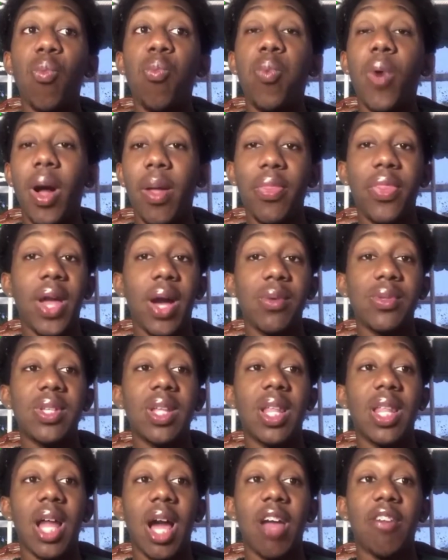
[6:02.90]

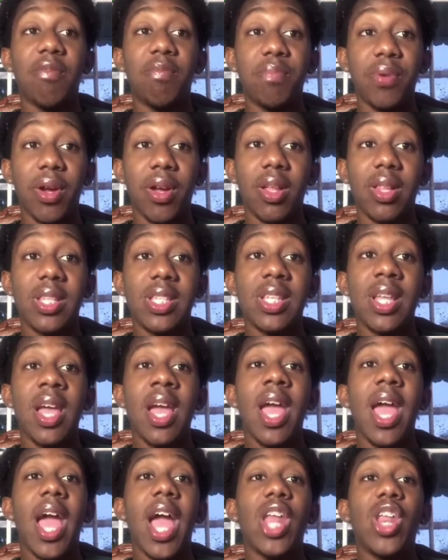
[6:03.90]
1,000 live births,
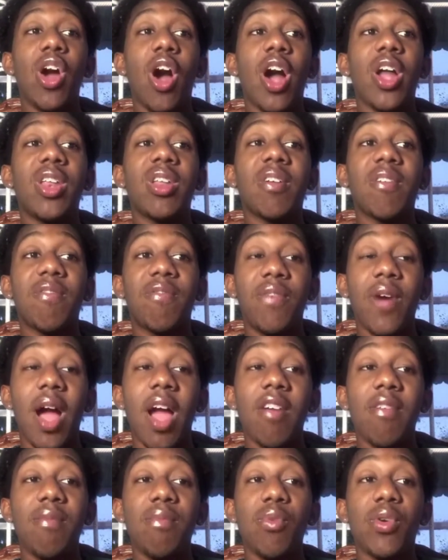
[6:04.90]
and under
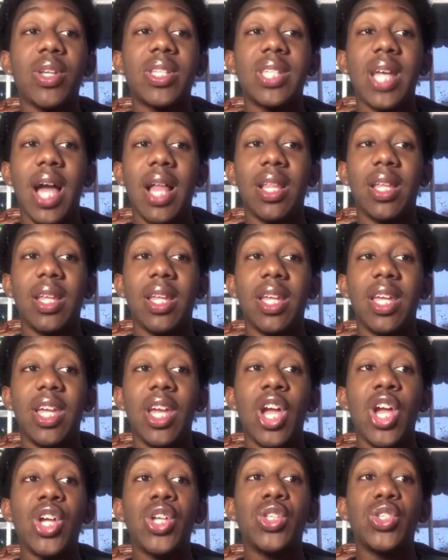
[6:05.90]
5
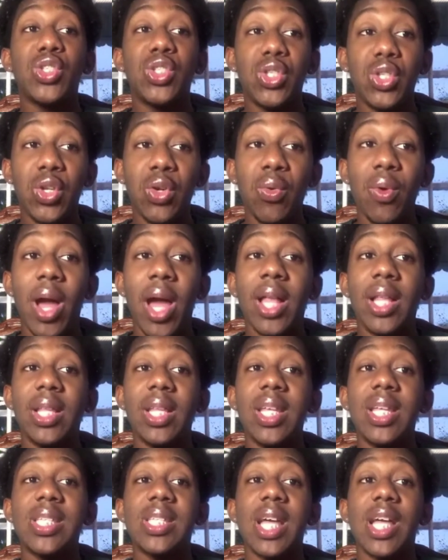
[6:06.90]
mortality to at
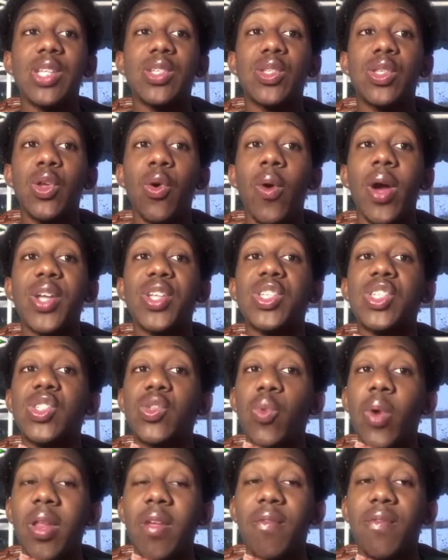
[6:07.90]
least as low as
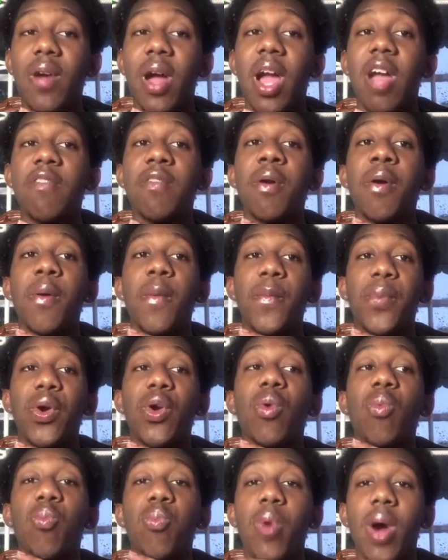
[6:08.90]
25
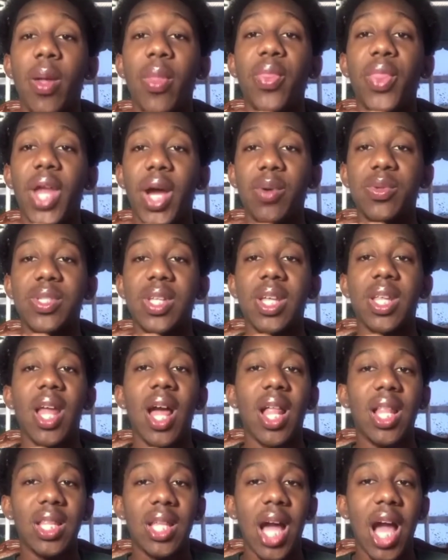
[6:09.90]
per 1,000
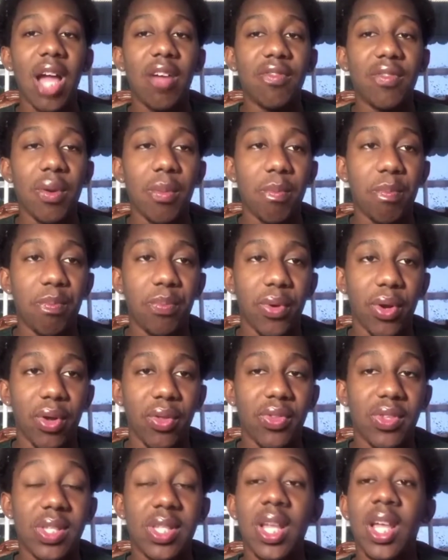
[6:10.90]
live
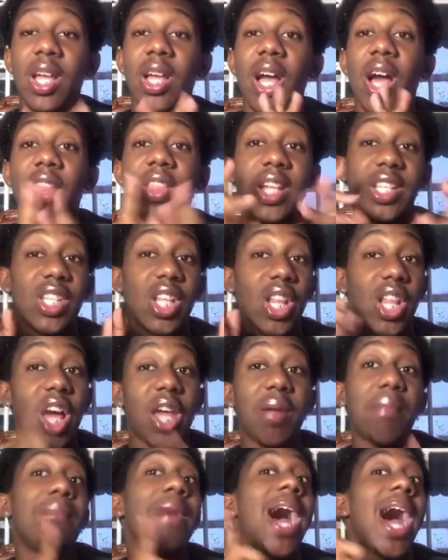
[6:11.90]
births. That's a
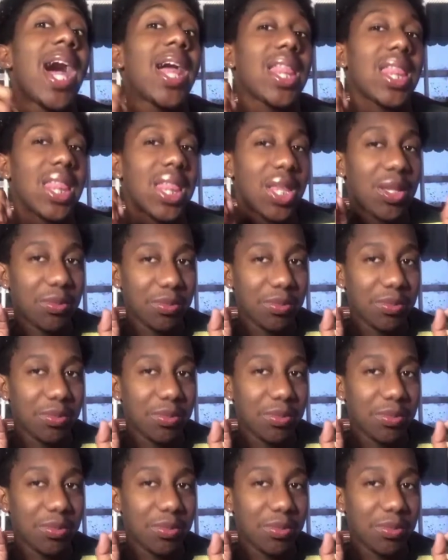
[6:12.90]
lot of math.